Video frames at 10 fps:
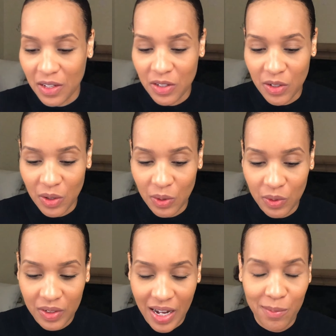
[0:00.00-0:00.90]
you know,
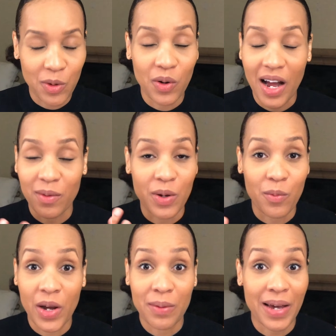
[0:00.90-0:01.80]
I'm go I went
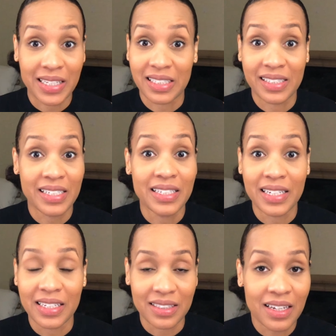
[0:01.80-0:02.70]
way back to C
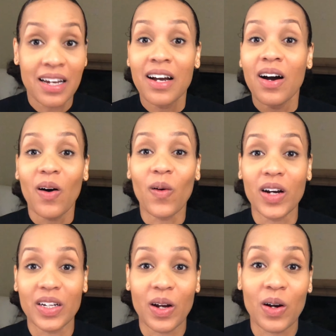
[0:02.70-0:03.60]
Ds.
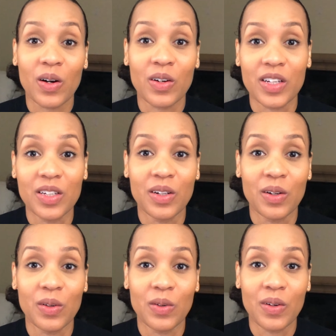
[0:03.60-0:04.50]
on her, you
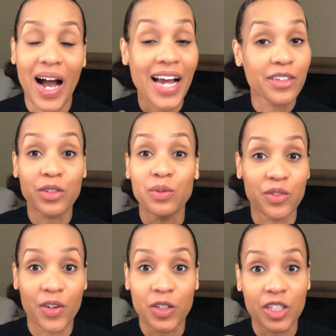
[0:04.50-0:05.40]
know, iTunes
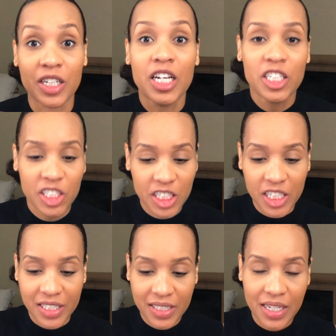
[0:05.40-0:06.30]
version, she
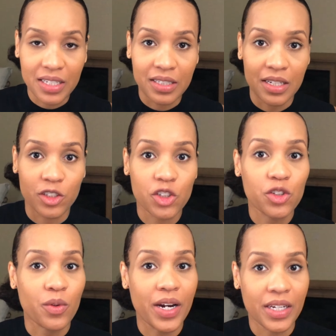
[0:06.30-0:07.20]
just sings it
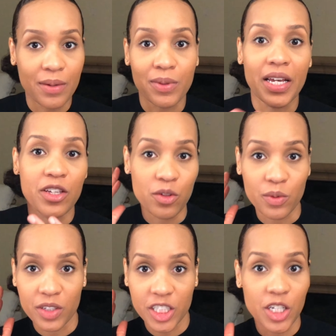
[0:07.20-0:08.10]
straight and plain. You,
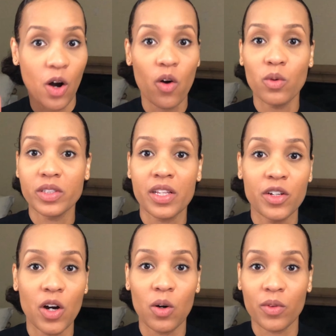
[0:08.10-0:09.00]
she holds the
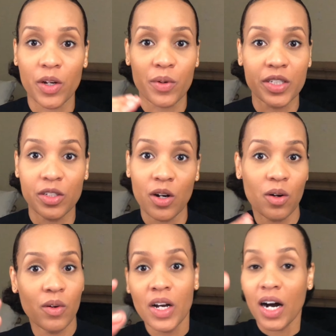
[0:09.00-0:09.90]
note. There is
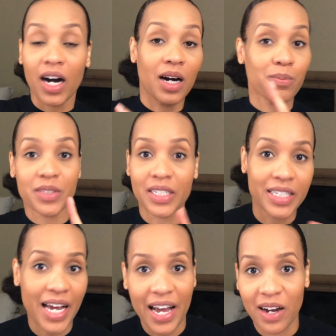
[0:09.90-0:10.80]
no ups
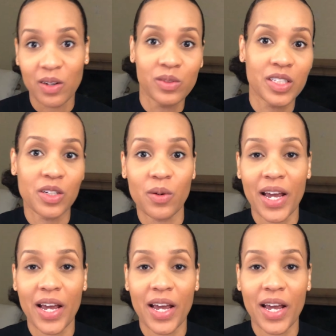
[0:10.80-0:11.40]
and downs and no